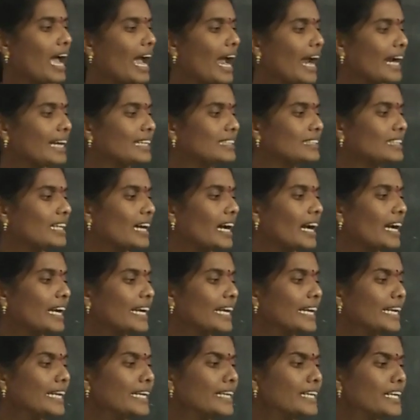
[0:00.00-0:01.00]
and the
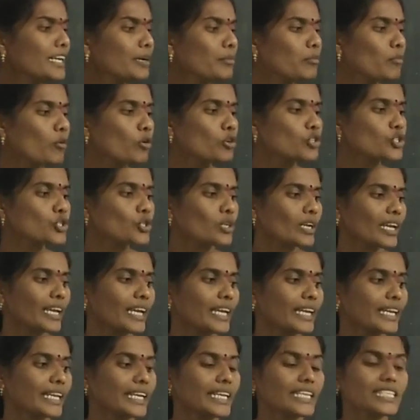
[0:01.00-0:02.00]
innermost
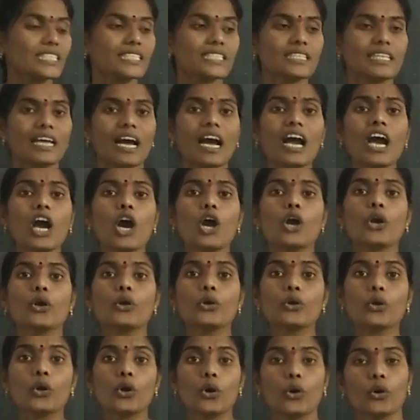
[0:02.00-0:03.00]
layer is the
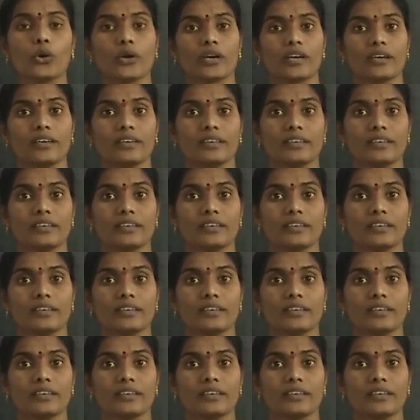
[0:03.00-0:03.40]
core.